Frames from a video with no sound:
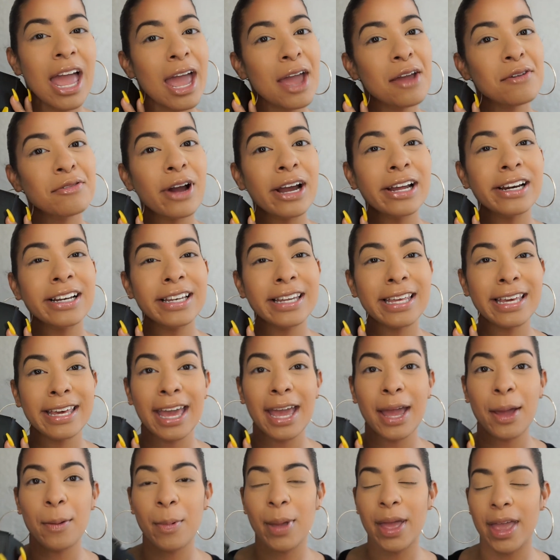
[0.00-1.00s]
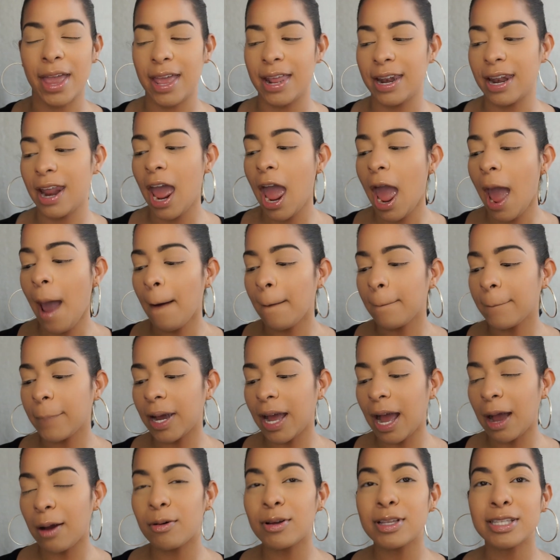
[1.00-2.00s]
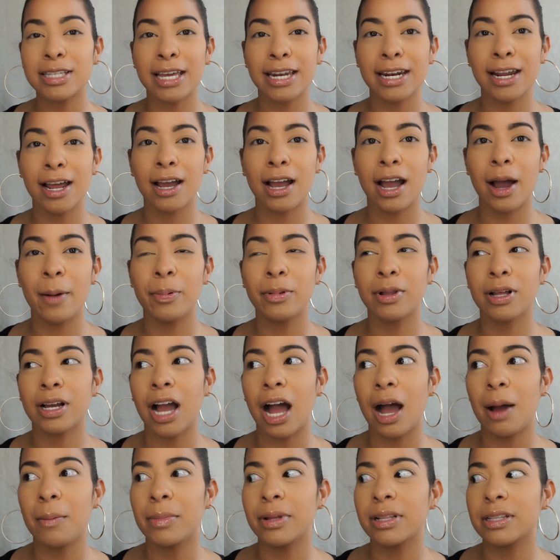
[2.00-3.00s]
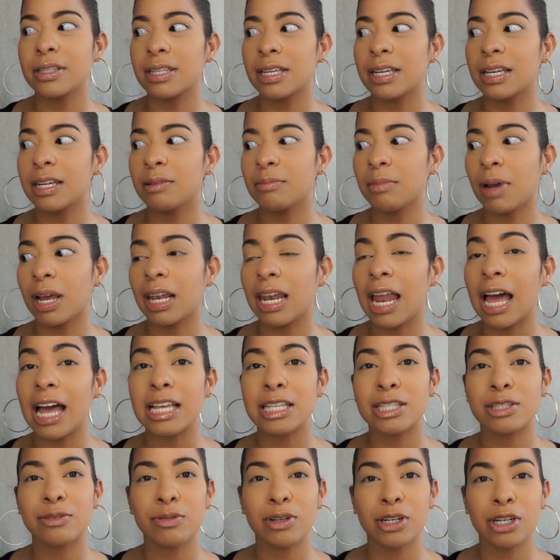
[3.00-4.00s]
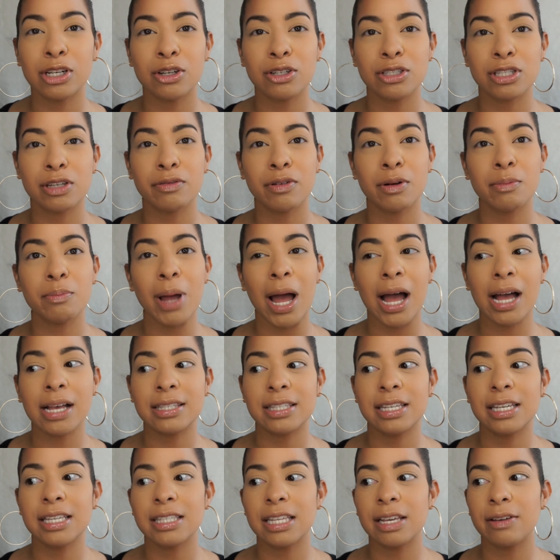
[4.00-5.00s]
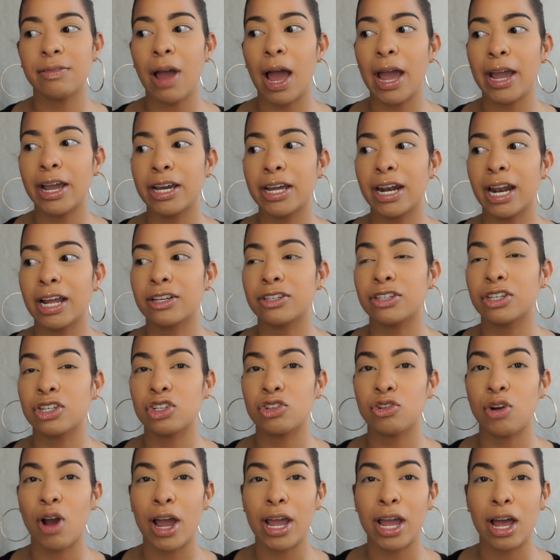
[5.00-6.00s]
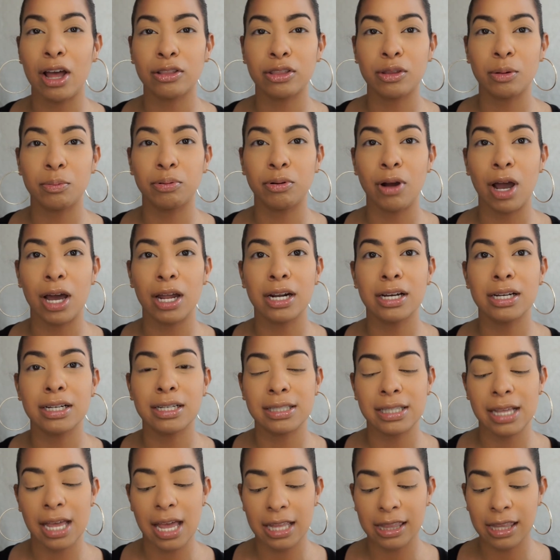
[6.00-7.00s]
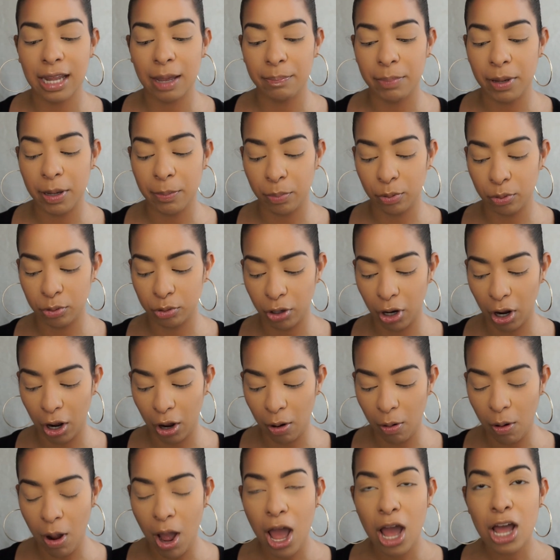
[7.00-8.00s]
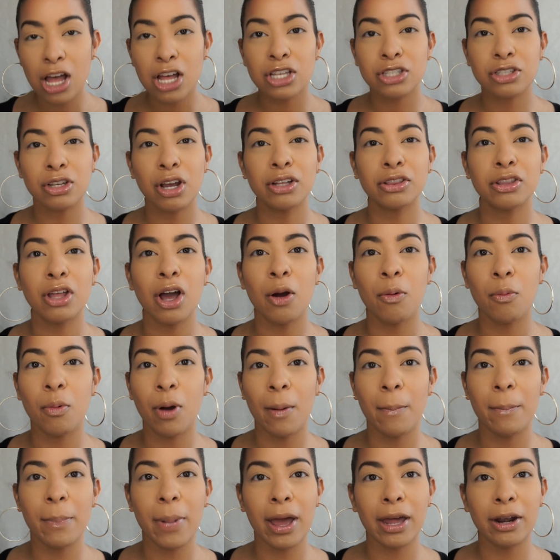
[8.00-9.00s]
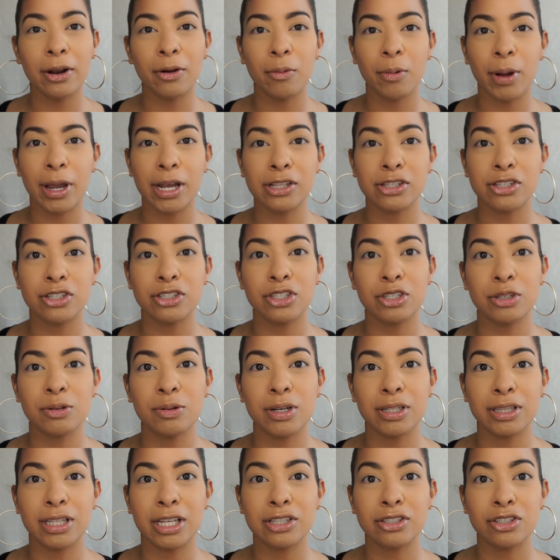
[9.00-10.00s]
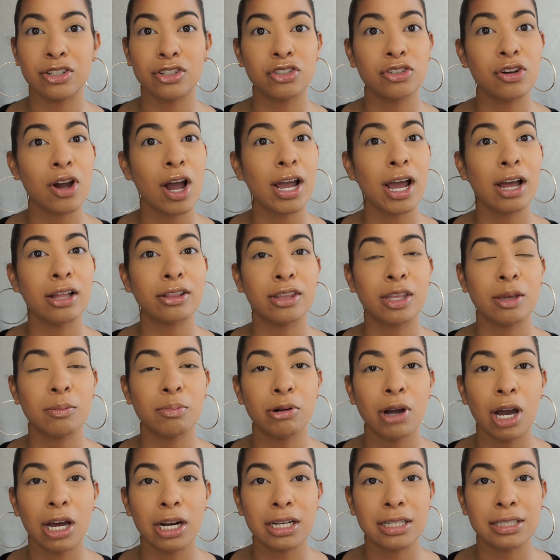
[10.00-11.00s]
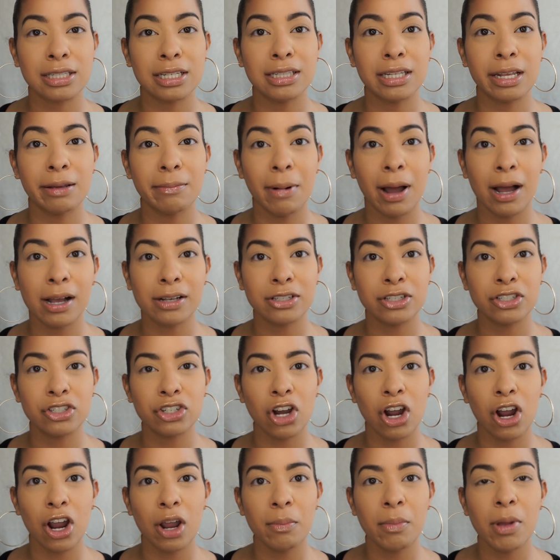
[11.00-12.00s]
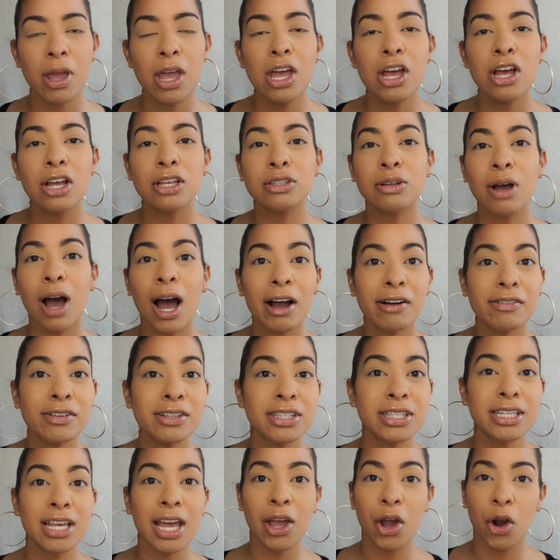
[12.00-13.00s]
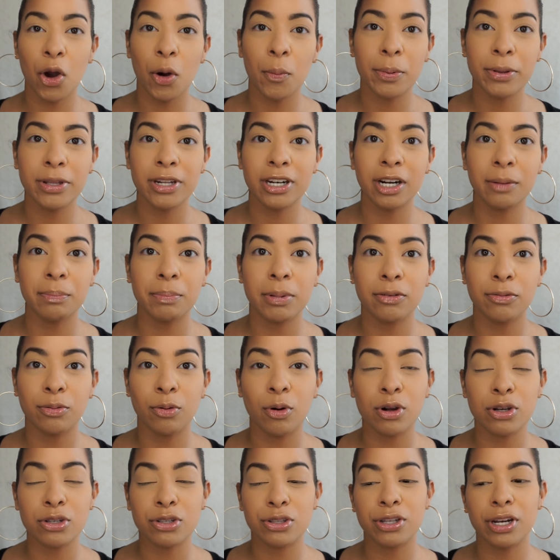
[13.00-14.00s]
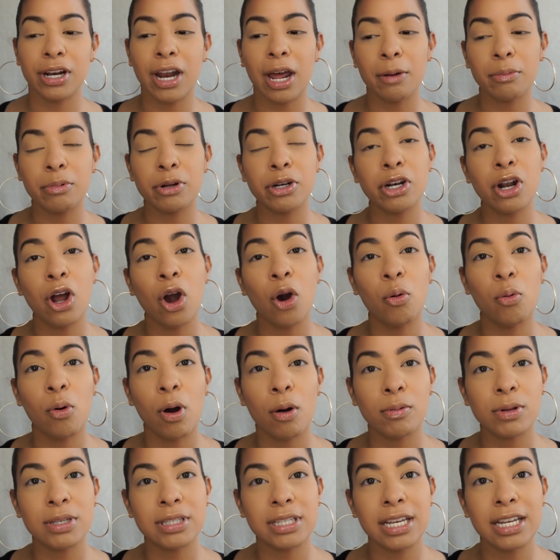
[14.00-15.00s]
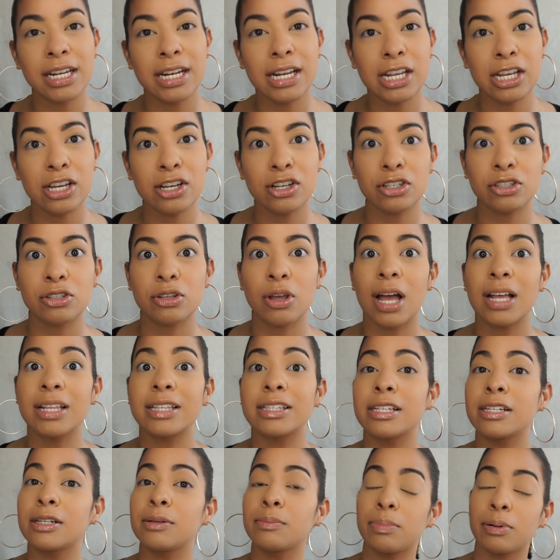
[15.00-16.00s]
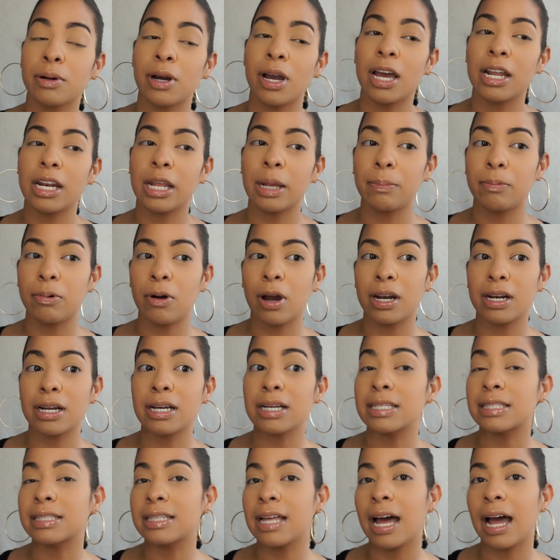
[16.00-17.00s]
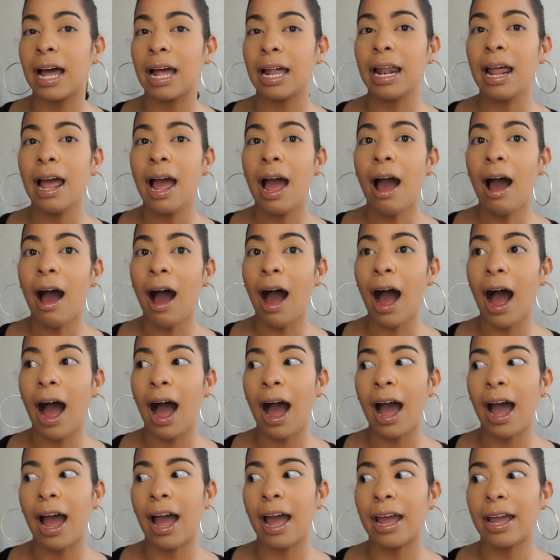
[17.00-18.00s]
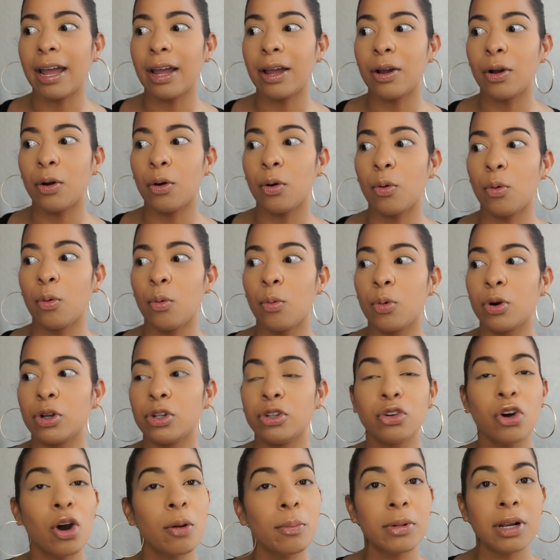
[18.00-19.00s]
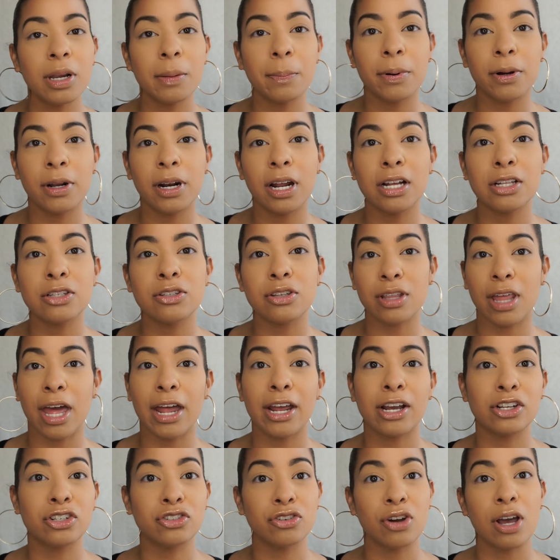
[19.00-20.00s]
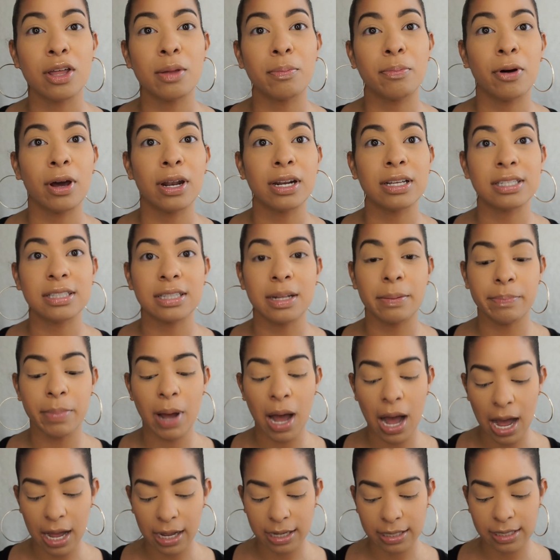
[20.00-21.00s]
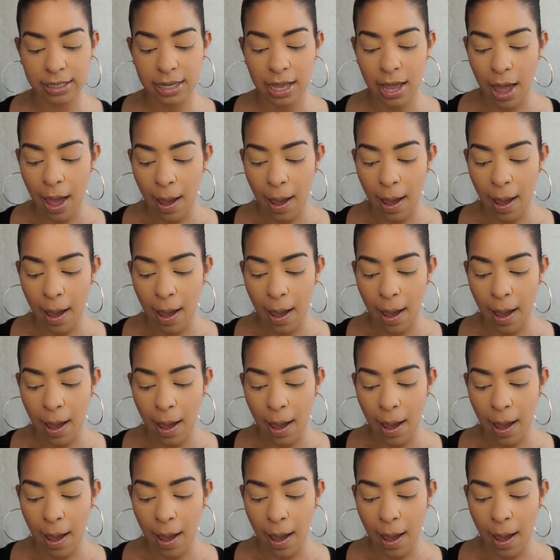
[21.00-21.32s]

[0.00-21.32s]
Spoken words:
It finally came in, but I was getting a couple of comments in my last videos of unboxings if I could actually try out the products and let people know. So I thought, what better way to do it than to try out the products in the Boxycharm. So obviously I opened it up before so that I would know what was in here, so I didn't put any products that I would normally put on so that I could try the products in the box.